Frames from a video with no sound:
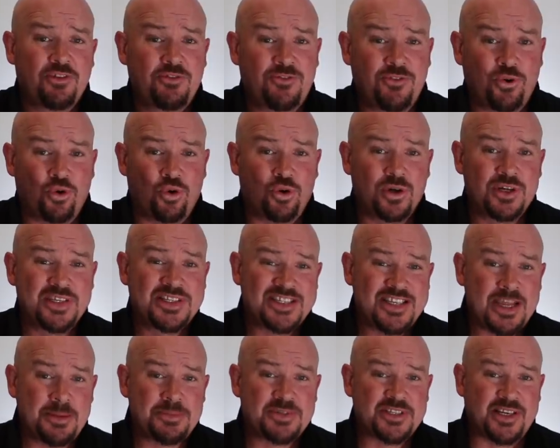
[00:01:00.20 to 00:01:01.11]
for
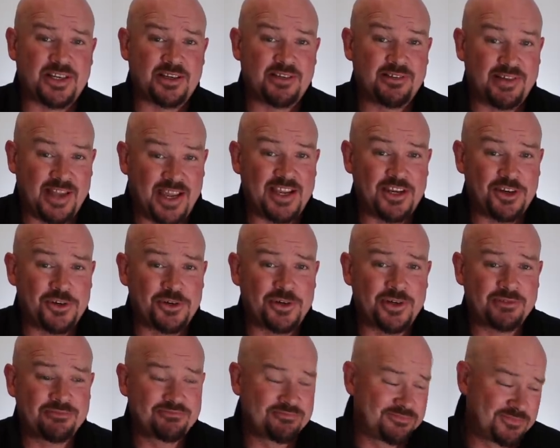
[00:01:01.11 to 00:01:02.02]
Snapseed. Yeah, you do
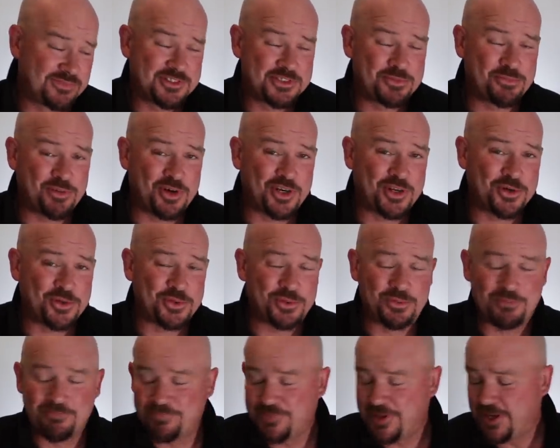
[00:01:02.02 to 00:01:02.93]
it. It's pretty cool.